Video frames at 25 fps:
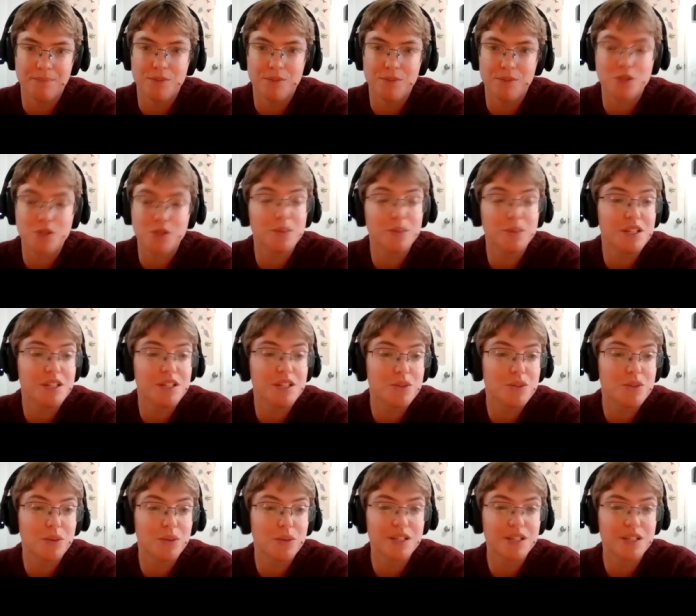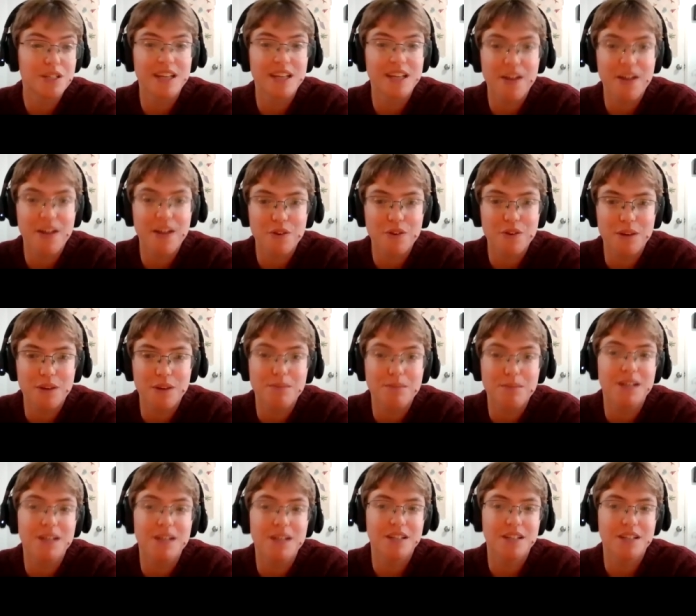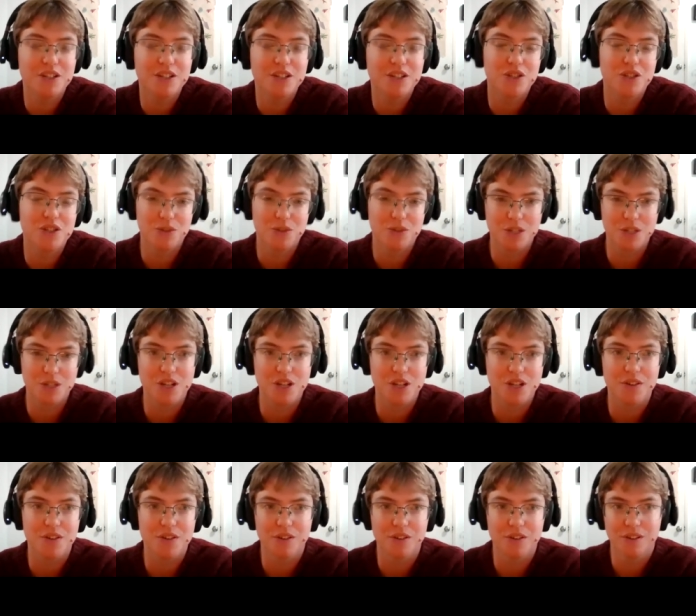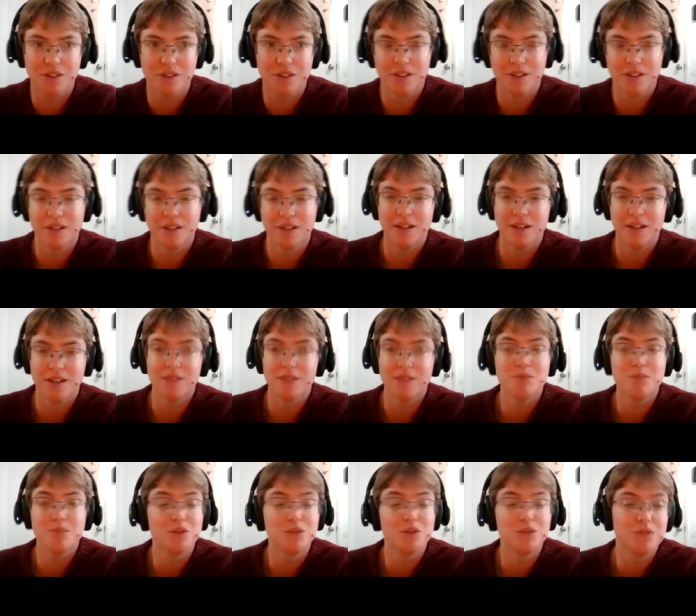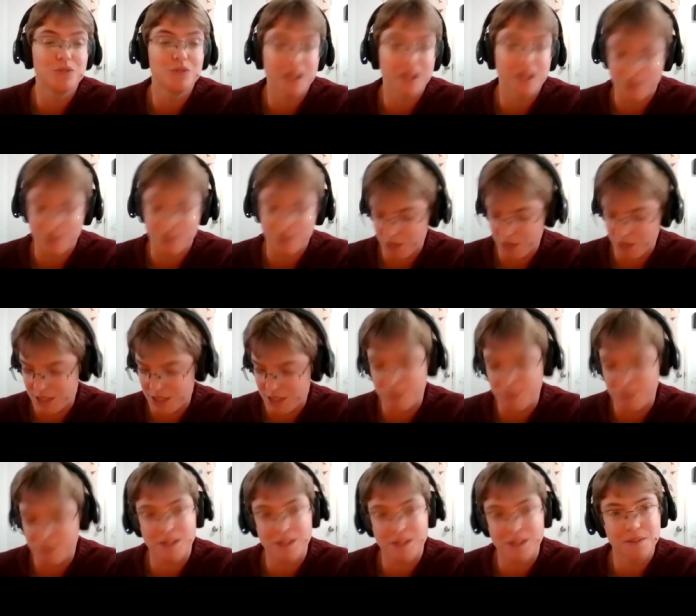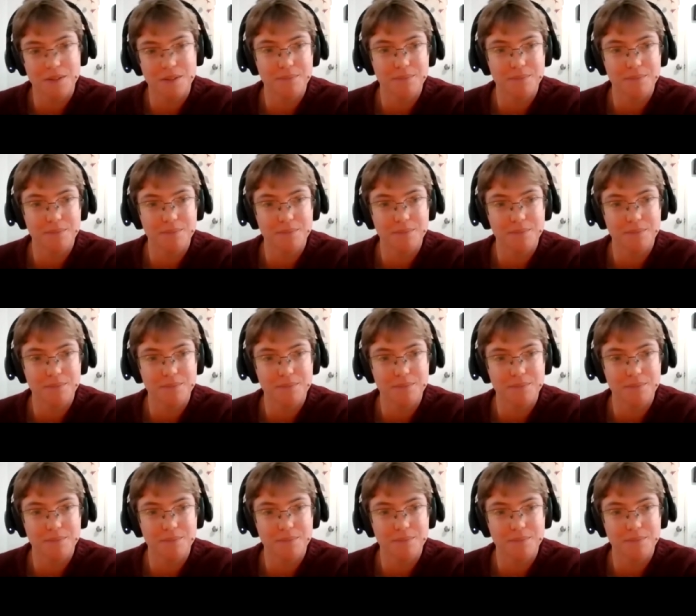So we need to work together and pay attention to each other and move at the right speed.